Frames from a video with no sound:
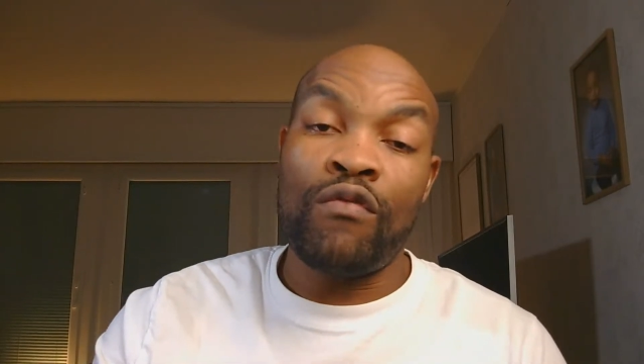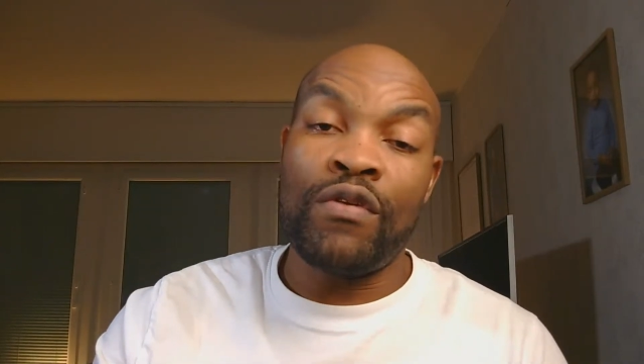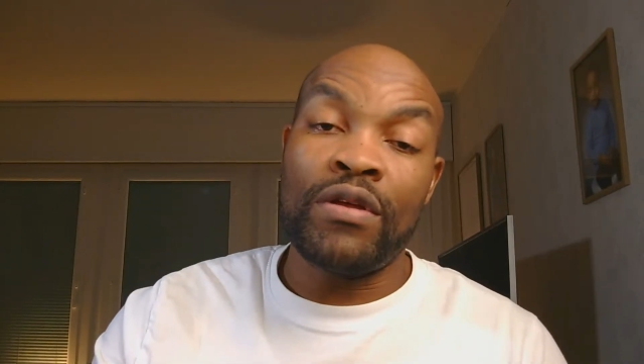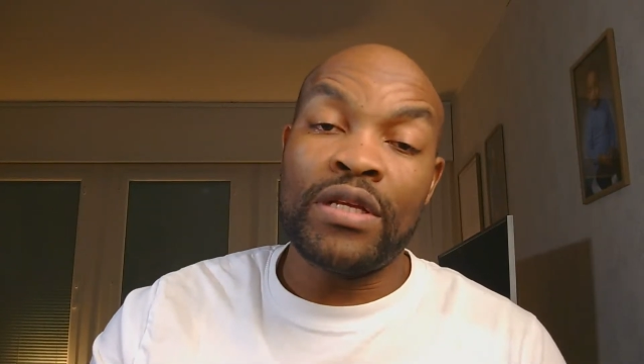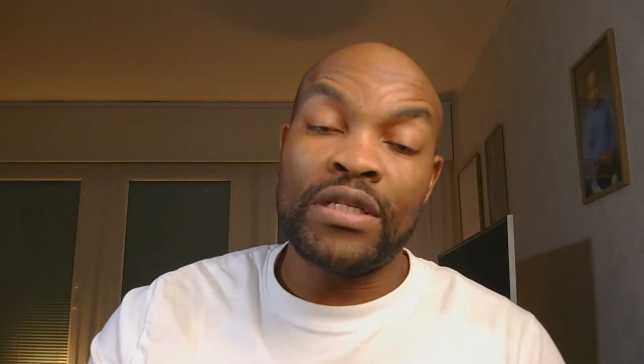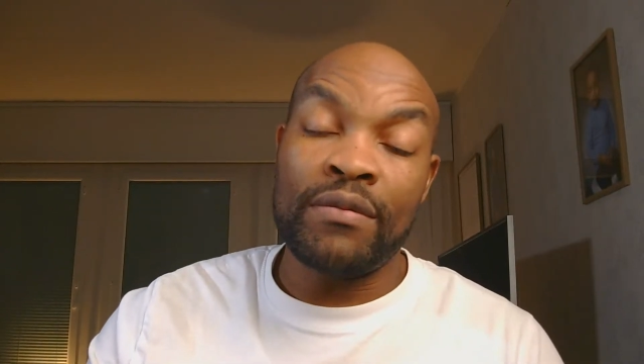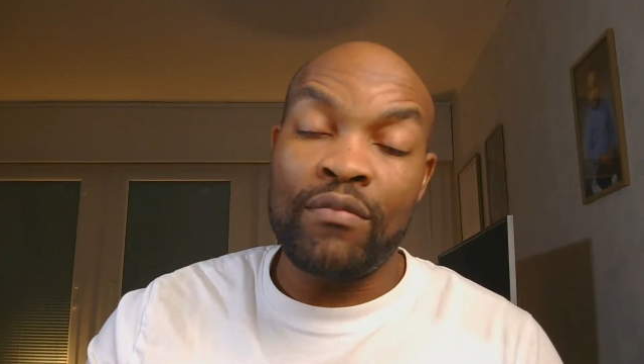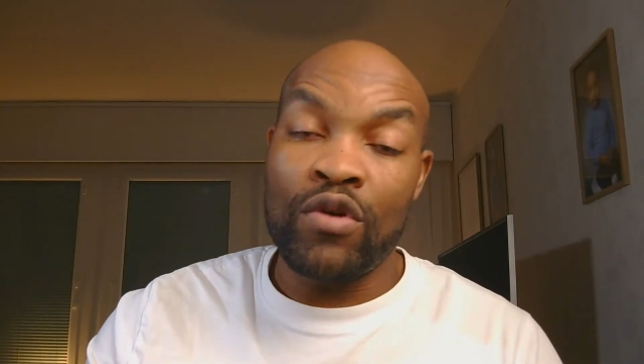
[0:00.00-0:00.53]

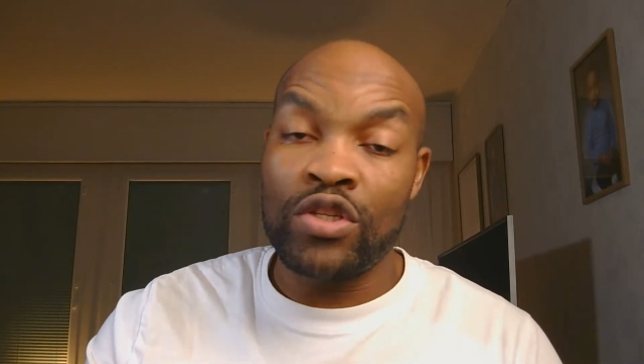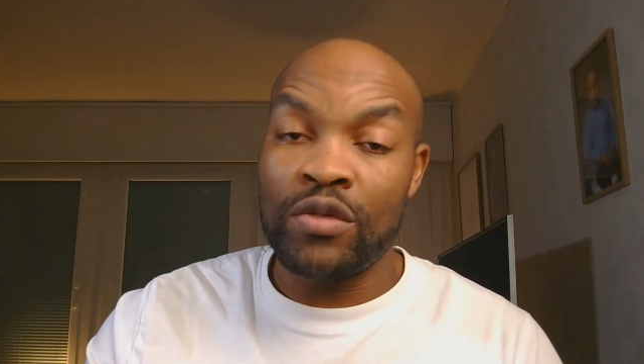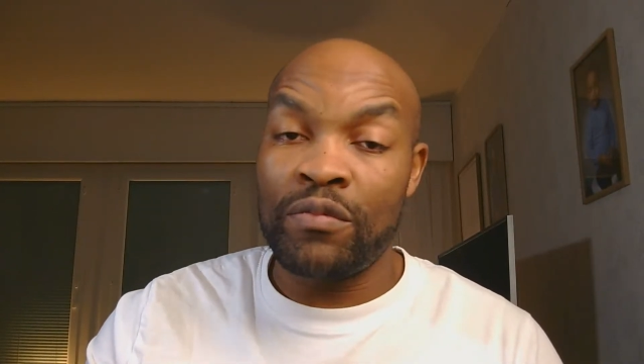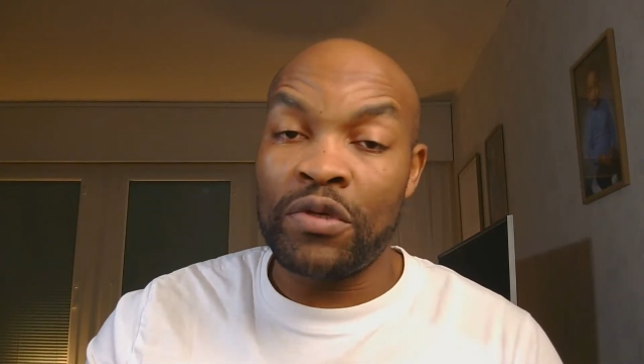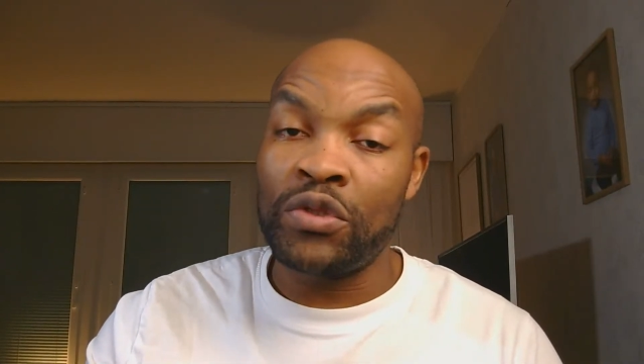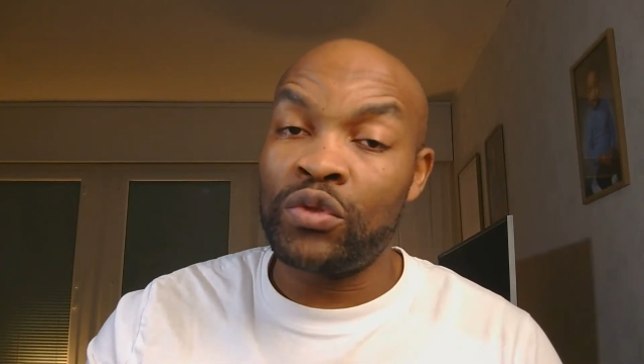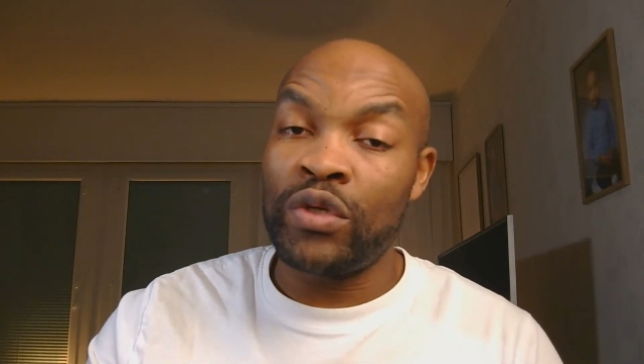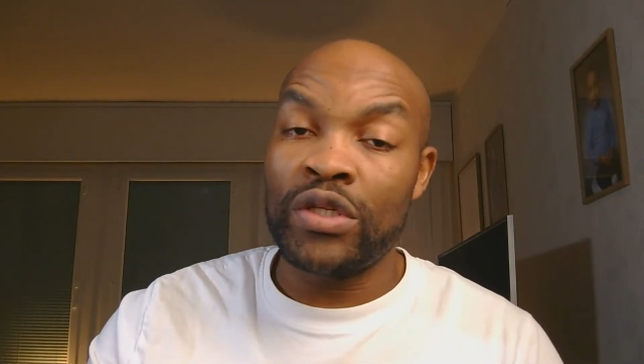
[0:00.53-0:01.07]
it's a multiple
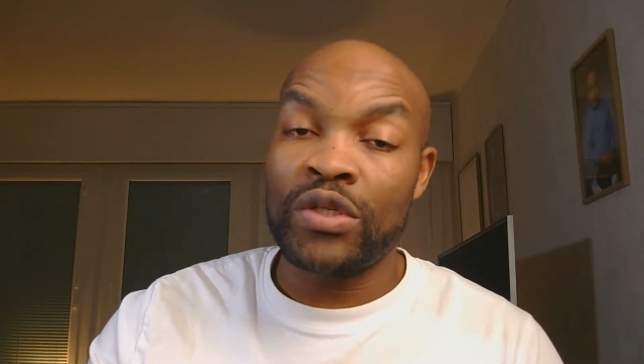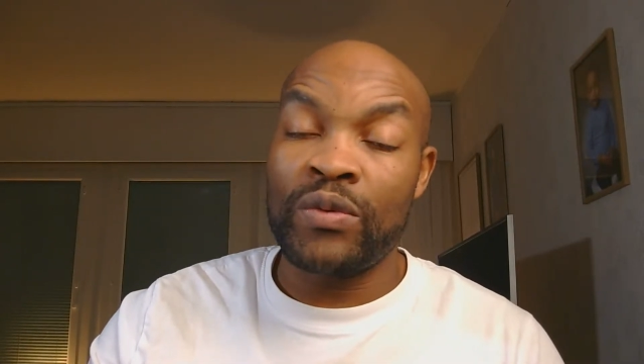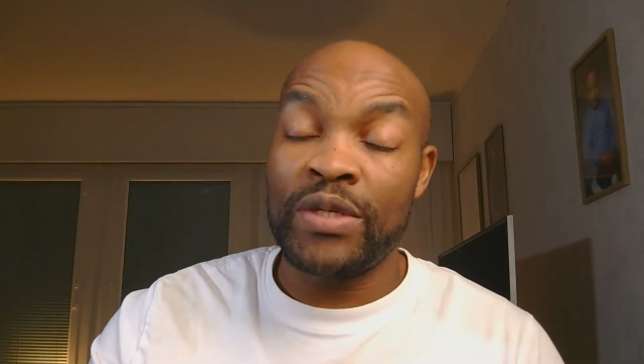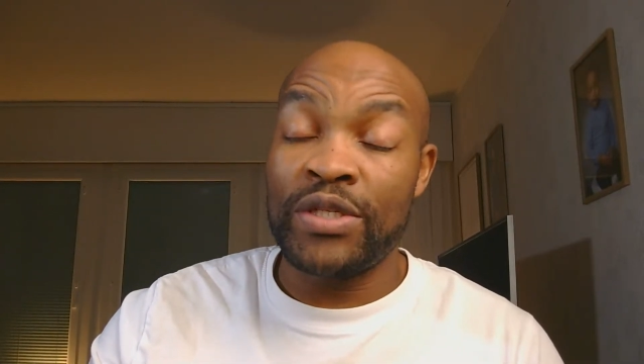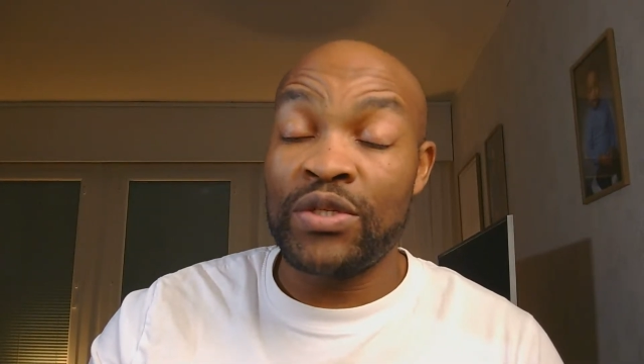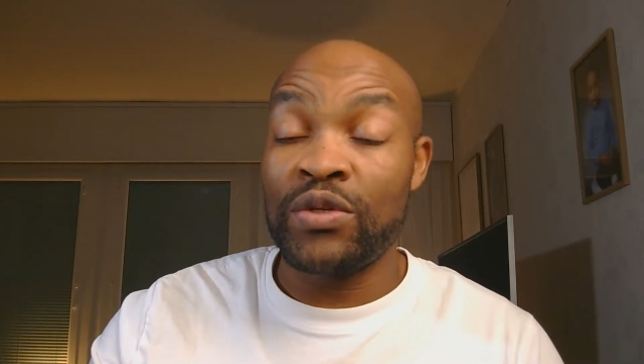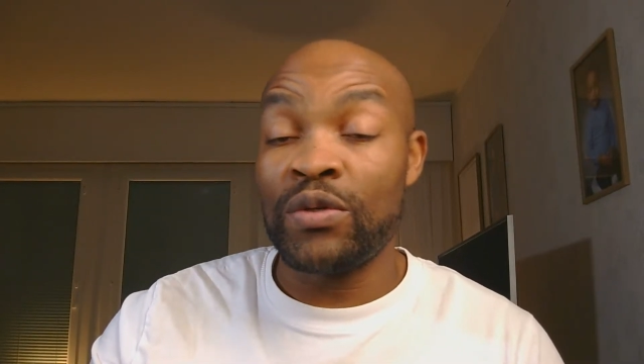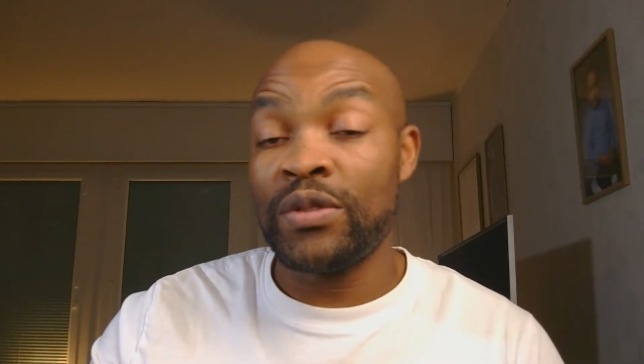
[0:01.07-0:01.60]
choice
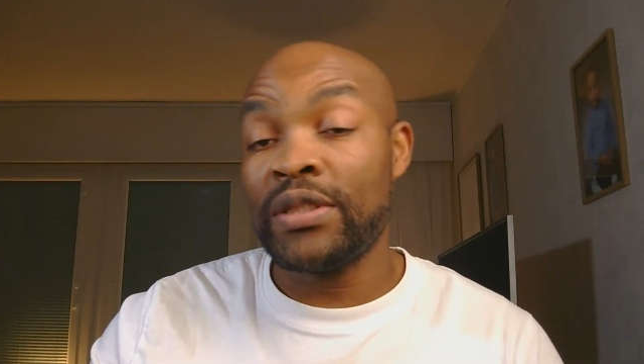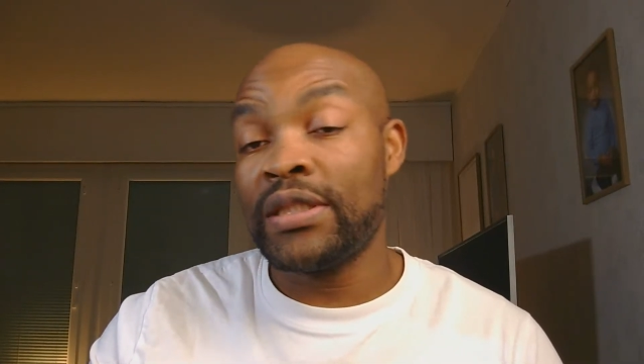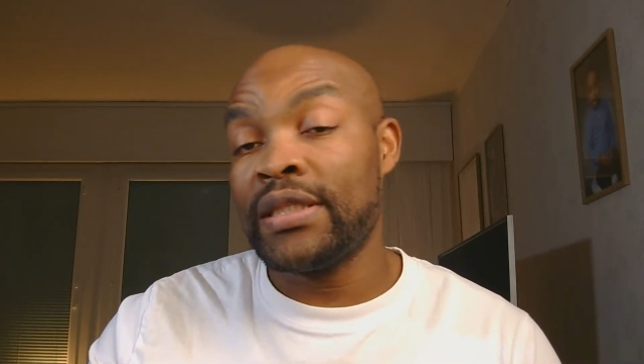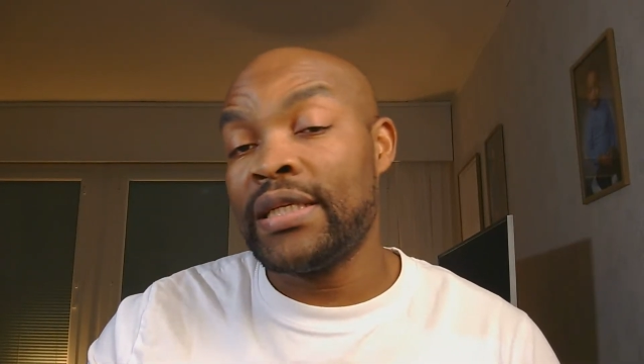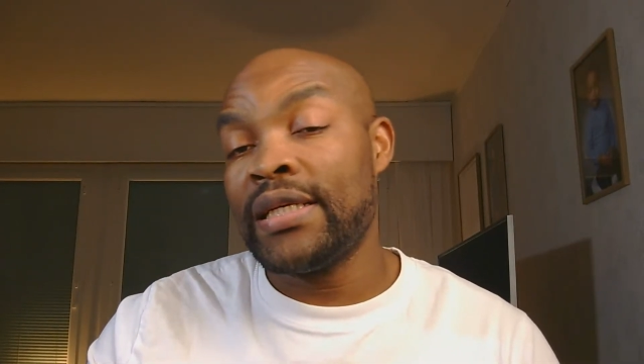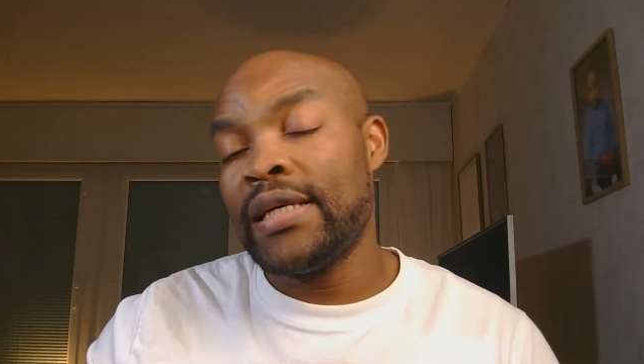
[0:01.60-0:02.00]
questions,